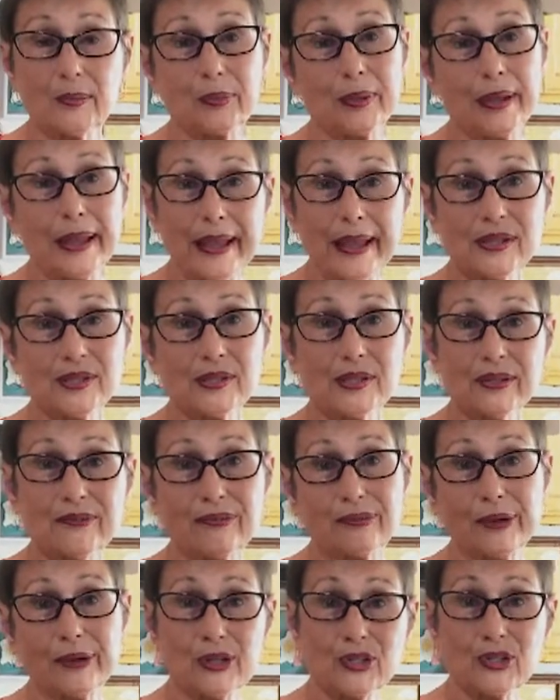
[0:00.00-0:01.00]
blasted
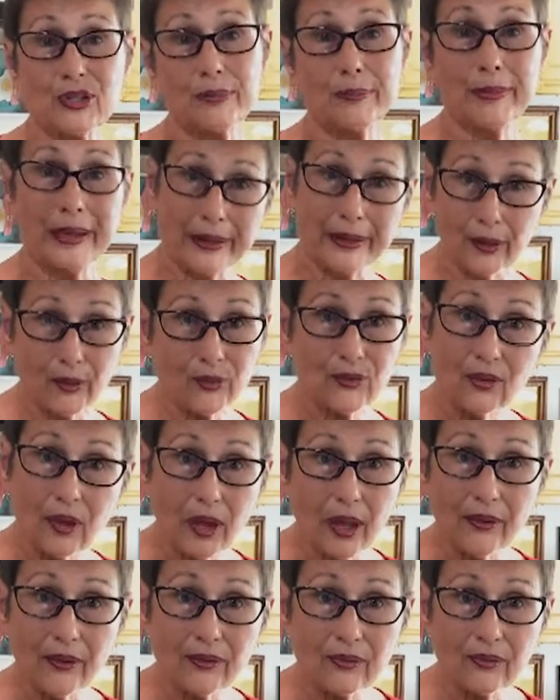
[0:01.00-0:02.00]
fresh tomato
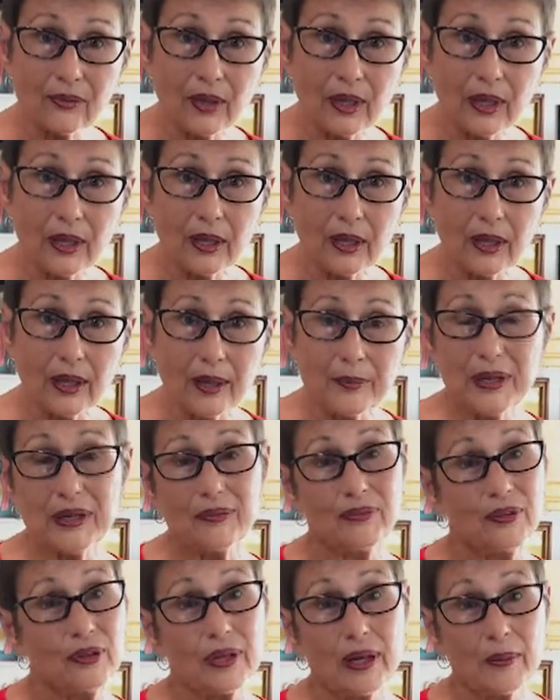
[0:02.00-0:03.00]
sauce. I mean, if
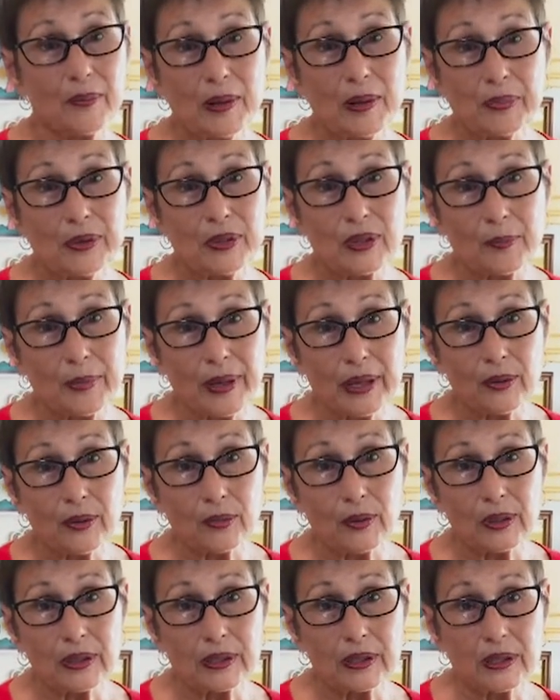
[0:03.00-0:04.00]
you come up with a better
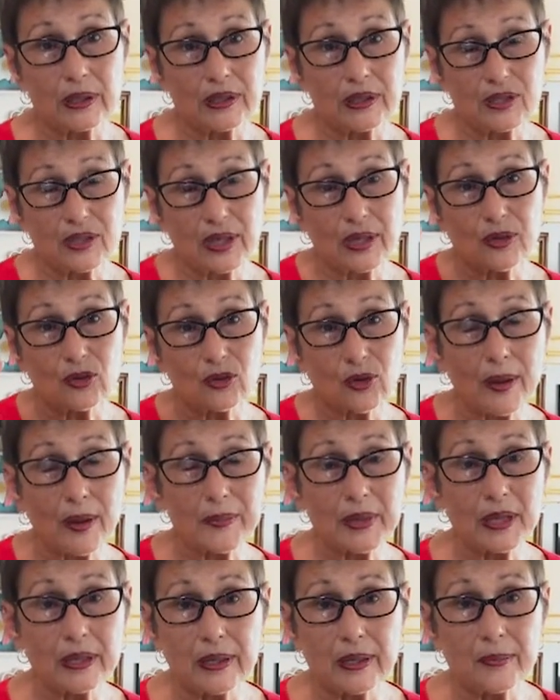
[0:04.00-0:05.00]
one, drop me
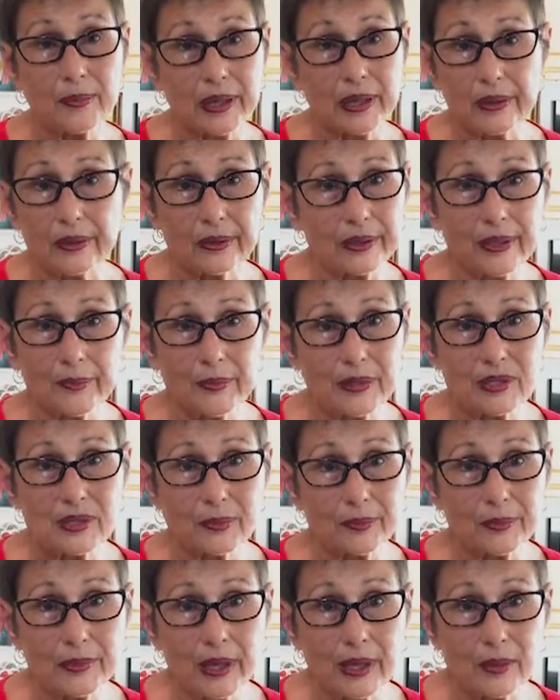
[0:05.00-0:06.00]
an email and give me some
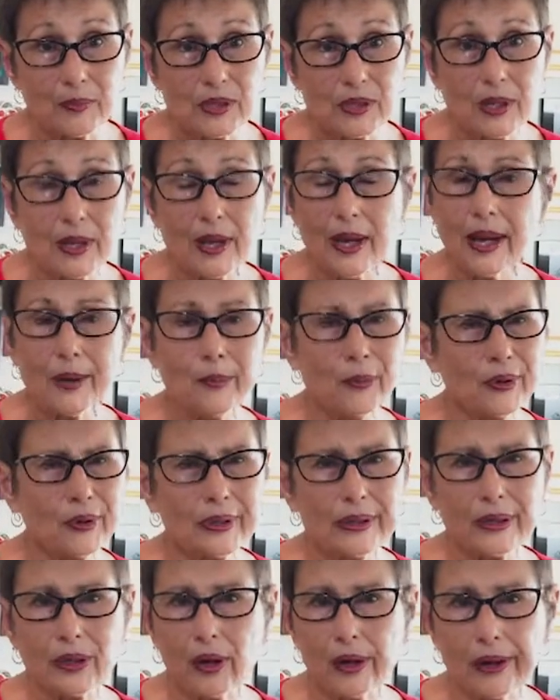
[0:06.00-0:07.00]
names. I'm
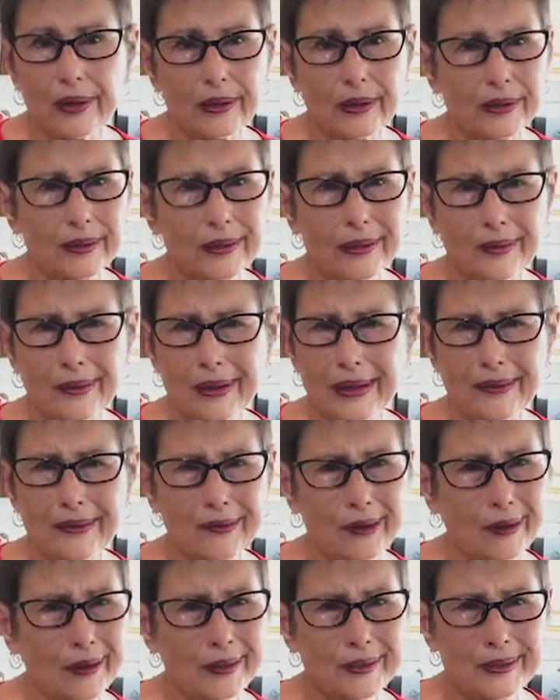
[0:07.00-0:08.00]
really hard, I have a
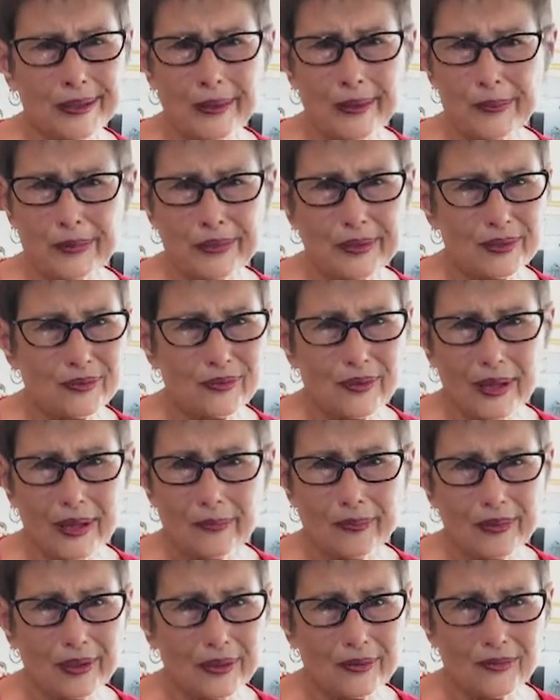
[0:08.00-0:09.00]
hard time with these name
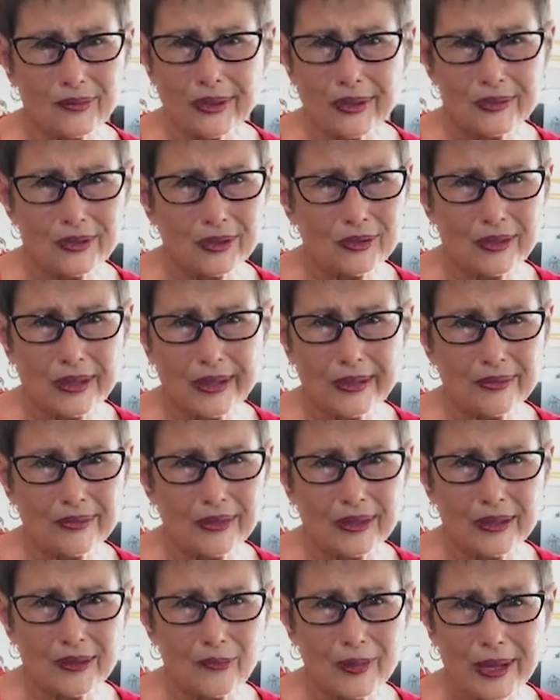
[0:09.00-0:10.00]
things. I just can't
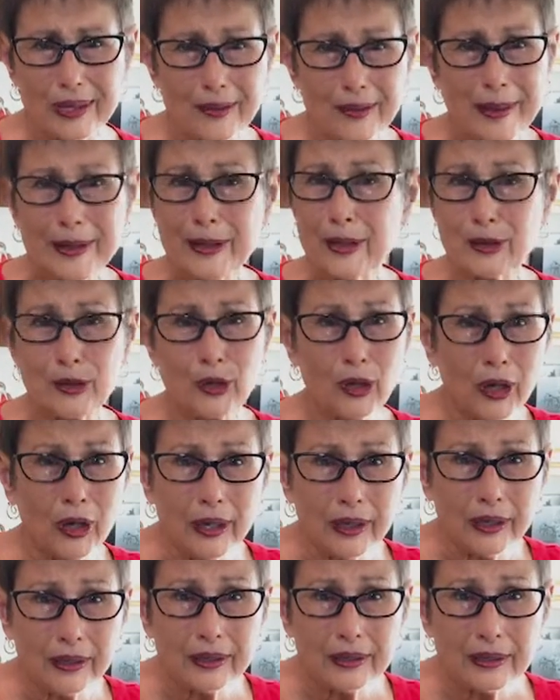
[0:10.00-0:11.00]
think about it. I could
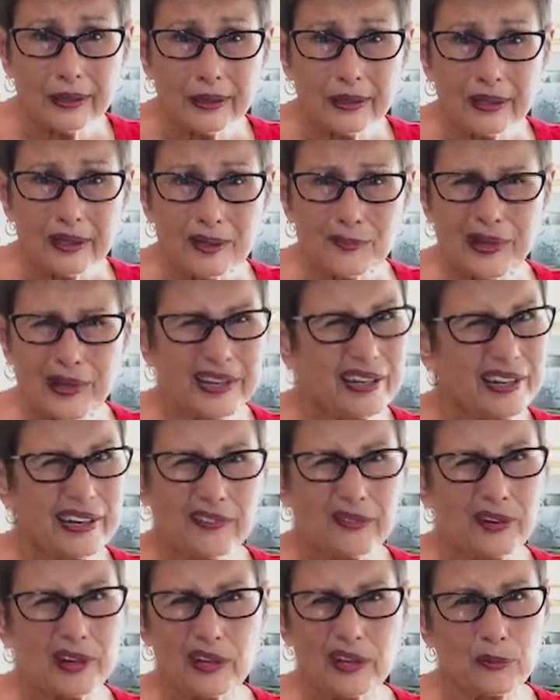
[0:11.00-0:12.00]
cook, but I
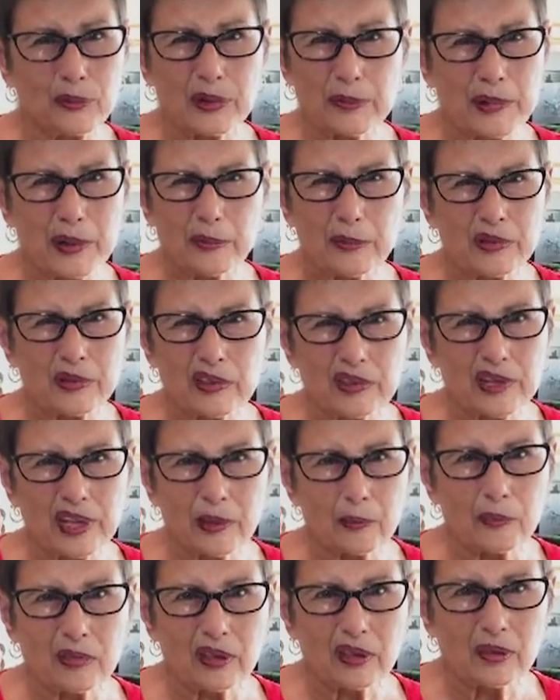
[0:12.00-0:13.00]
never can remember the
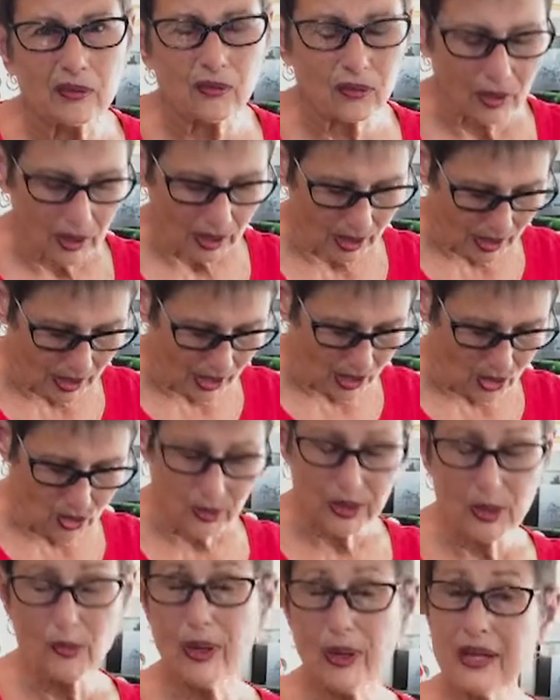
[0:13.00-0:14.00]
name things. So
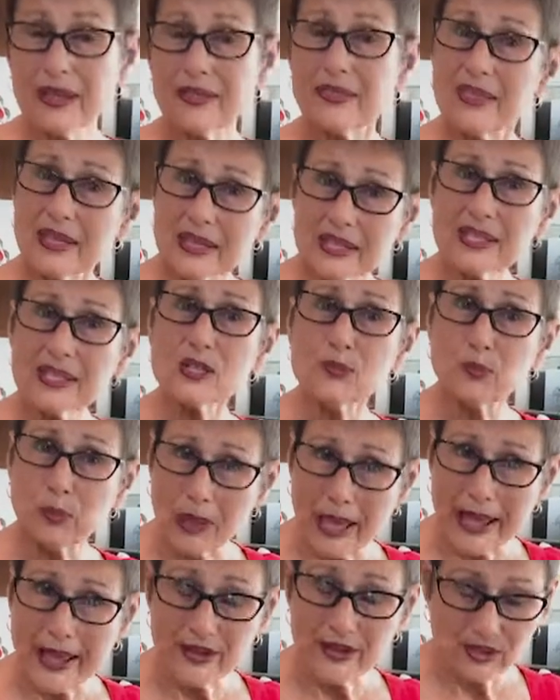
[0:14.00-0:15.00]
anyway, this is
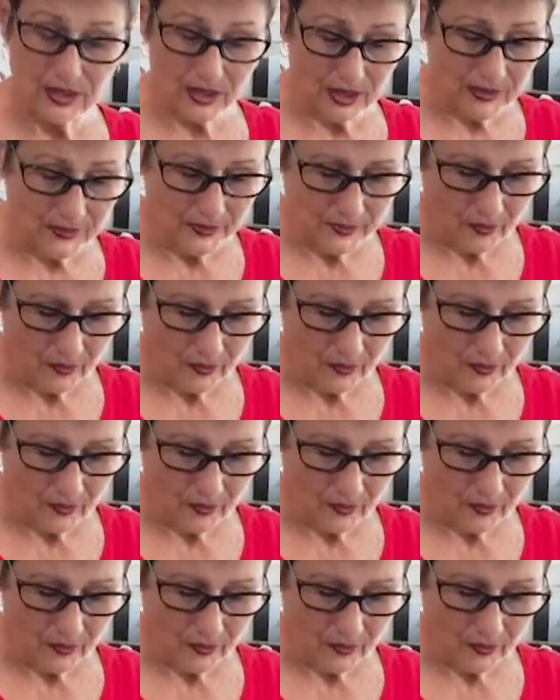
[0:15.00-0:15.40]
blasted.